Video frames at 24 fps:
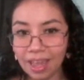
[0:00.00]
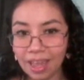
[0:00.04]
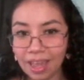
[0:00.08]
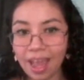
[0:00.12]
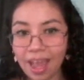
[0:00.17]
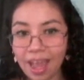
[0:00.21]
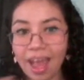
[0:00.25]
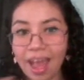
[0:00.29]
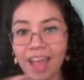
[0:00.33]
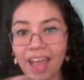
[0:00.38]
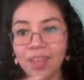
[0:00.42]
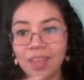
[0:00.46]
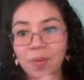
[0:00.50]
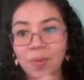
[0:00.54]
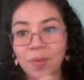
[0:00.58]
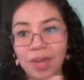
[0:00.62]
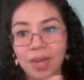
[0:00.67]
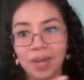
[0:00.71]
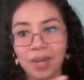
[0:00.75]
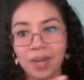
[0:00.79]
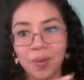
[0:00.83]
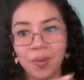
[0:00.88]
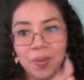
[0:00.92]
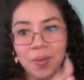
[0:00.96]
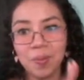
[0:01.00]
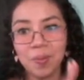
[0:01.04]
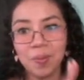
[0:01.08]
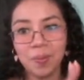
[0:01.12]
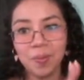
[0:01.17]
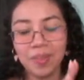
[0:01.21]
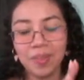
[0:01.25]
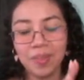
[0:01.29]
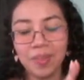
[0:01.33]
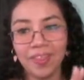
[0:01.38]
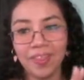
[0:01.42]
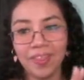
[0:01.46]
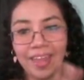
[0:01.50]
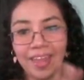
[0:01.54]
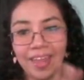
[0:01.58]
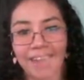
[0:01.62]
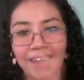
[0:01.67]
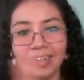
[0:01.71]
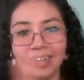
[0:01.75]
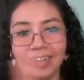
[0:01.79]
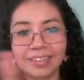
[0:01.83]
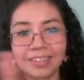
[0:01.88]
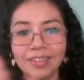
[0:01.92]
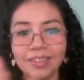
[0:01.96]
and we are going to put it
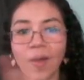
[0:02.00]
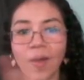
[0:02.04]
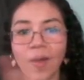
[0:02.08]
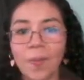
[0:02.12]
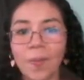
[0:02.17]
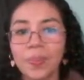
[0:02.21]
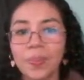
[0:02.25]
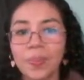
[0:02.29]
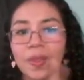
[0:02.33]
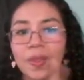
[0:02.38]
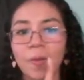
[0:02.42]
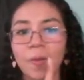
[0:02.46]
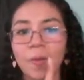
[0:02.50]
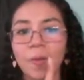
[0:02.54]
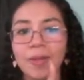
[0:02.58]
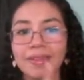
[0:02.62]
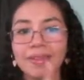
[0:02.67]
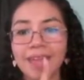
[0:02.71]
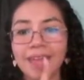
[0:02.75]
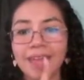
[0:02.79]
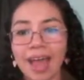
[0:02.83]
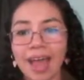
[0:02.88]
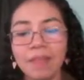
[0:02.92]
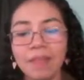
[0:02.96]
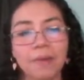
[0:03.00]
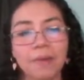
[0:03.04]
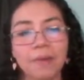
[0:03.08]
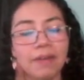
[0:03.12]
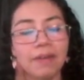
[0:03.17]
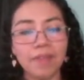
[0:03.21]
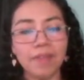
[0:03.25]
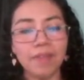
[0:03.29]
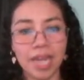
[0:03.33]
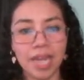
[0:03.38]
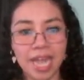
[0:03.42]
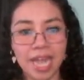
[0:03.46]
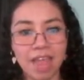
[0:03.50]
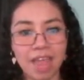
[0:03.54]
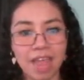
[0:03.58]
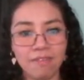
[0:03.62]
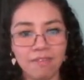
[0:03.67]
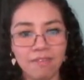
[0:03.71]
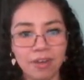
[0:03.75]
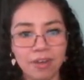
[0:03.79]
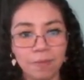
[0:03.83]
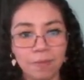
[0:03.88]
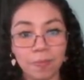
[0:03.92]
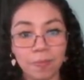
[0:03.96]
there. So what's the adverb?
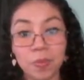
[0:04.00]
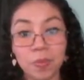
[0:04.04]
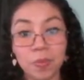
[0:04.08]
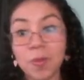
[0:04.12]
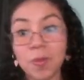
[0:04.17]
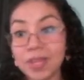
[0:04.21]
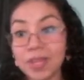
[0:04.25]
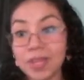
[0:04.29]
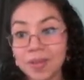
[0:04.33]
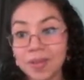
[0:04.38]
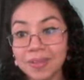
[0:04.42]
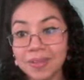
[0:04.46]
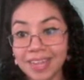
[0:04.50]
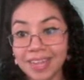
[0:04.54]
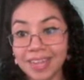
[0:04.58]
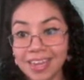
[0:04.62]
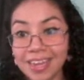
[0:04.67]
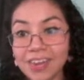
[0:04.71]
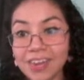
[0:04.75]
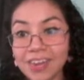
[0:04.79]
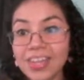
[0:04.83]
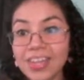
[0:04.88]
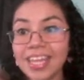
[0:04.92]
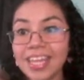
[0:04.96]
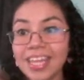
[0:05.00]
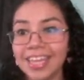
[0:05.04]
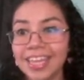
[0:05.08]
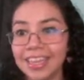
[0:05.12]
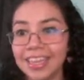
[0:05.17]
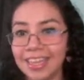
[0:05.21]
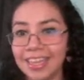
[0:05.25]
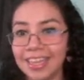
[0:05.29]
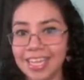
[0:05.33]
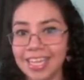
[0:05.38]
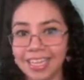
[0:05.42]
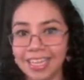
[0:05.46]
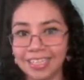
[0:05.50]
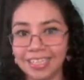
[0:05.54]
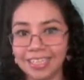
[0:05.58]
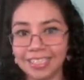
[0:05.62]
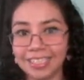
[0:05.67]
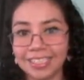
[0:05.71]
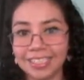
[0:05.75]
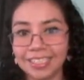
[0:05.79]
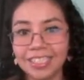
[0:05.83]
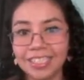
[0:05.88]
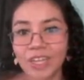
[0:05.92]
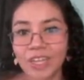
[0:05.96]
Never. What's the auxiliary? Did.
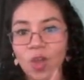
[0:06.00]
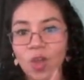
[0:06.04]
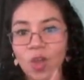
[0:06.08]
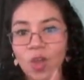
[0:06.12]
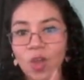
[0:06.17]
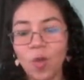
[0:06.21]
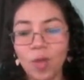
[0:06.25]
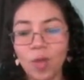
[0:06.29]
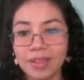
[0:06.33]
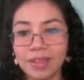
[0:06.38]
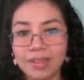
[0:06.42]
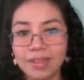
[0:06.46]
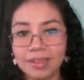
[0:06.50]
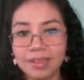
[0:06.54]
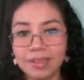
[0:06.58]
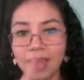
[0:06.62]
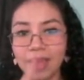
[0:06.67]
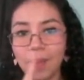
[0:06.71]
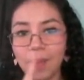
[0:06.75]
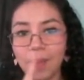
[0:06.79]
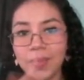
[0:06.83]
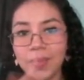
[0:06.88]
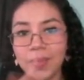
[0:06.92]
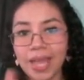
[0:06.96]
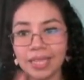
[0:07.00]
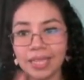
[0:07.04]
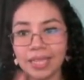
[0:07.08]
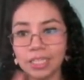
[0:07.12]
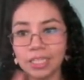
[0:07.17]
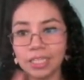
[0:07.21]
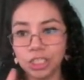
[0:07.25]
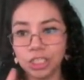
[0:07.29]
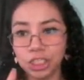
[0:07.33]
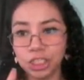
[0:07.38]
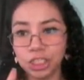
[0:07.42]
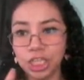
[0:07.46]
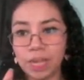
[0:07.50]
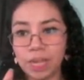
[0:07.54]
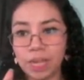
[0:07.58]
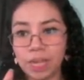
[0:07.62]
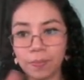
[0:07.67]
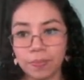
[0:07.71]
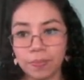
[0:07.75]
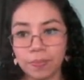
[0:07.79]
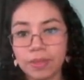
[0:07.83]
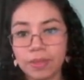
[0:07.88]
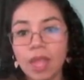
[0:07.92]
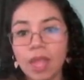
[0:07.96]
What's the subject? She.
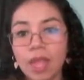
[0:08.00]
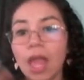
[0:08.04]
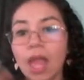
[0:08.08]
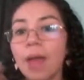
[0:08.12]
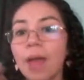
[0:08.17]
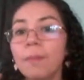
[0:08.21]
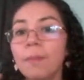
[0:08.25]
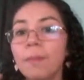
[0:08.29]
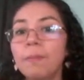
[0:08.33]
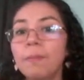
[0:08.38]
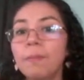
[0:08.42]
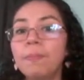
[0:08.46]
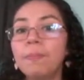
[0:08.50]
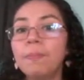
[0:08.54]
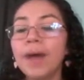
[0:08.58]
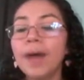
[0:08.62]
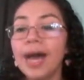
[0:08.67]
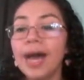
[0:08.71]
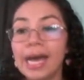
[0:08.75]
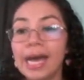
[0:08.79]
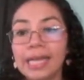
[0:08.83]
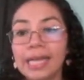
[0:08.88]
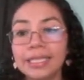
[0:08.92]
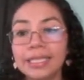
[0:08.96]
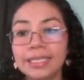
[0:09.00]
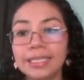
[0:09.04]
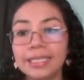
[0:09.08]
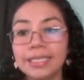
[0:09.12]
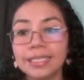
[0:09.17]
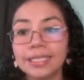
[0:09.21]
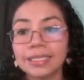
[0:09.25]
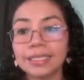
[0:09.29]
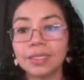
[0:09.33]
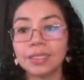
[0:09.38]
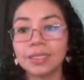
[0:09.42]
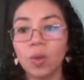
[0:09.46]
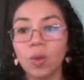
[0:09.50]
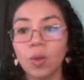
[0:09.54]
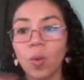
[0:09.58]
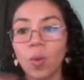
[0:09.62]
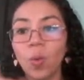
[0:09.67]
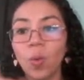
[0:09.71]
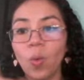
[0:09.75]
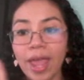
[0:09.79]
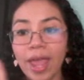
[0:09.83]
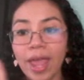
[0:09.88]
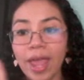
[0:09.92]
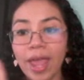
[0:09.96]
But
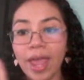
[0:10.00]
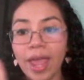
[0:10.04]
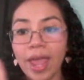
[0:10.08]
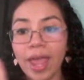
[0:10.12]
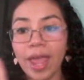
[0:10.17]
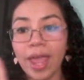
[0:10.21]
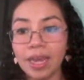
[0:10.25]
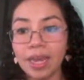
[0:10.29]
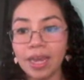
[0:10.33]
when